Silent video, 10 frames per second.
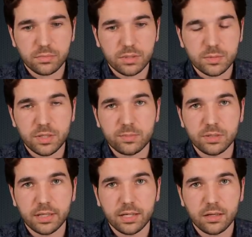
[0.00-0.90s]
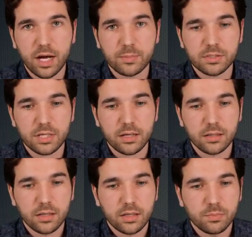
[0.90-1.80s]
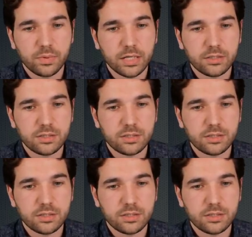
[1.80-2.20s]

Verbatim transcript: these people get compensated, but